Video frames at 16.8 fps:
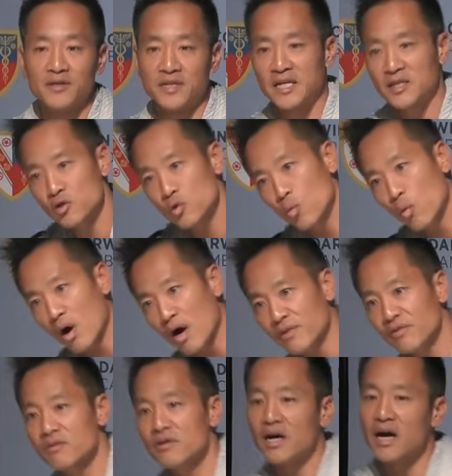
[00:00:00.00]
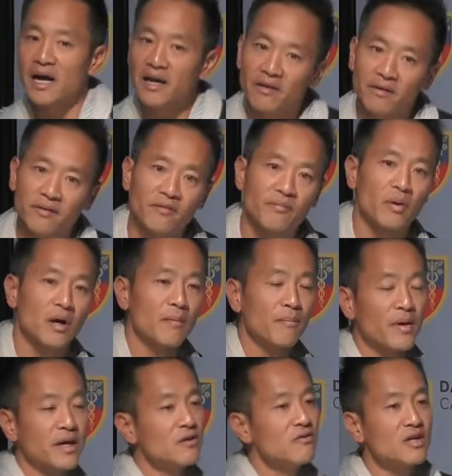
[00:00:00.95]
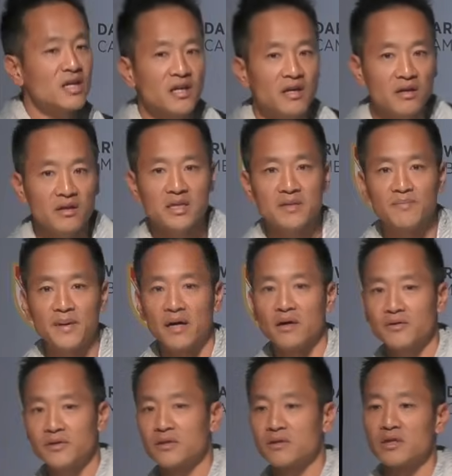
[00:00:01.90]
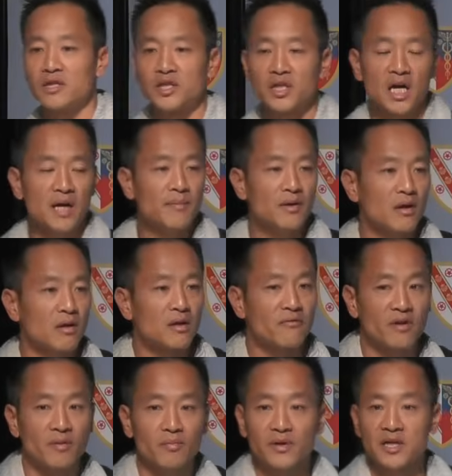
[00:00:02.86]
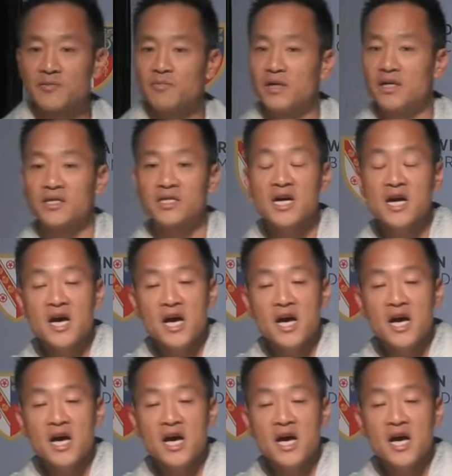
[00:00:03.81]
And as you walk through the island of Pohnpei, you hear these bells sort of chiming all over the place because